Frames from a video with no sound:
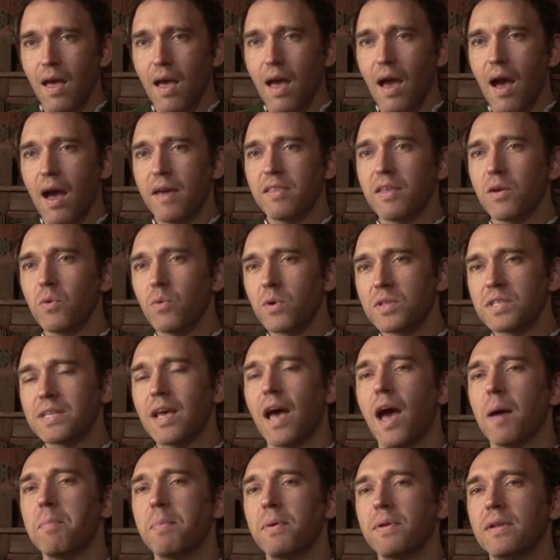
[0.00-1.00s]
I think what's
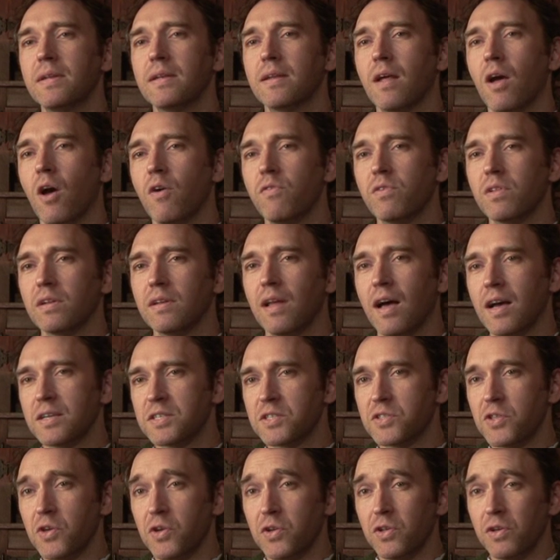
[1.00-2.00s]
happened over the
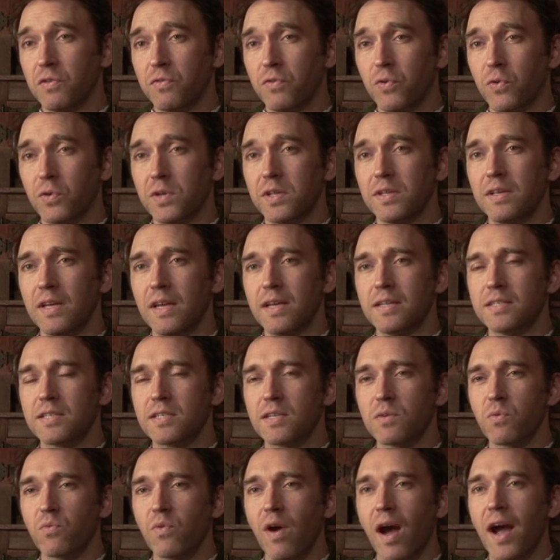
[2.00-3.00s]
last thirty or forty years is
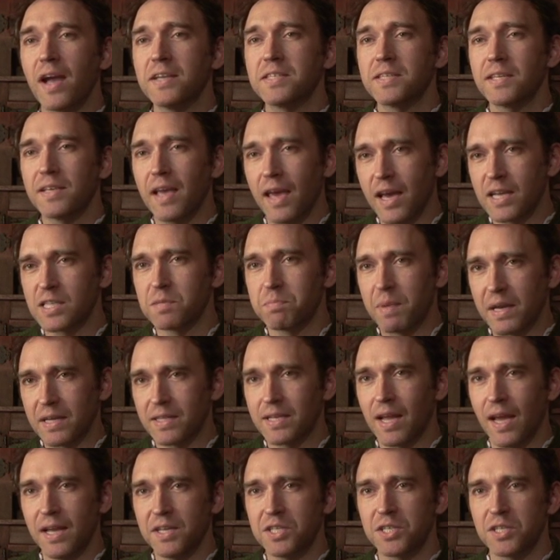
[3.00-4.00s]
a rising
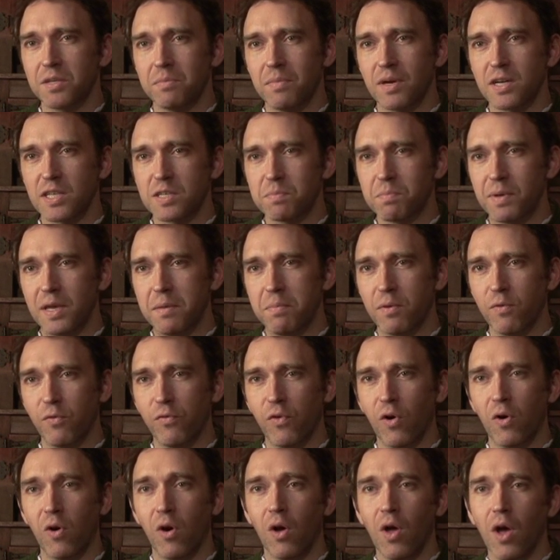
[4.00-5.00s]
expectation amongst people
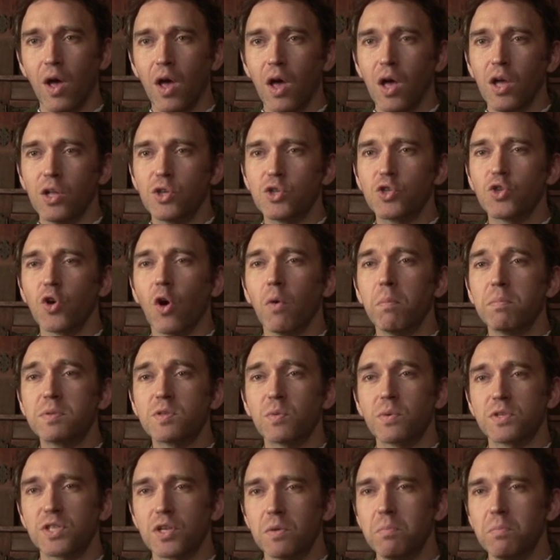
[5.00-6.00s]
for jobs which are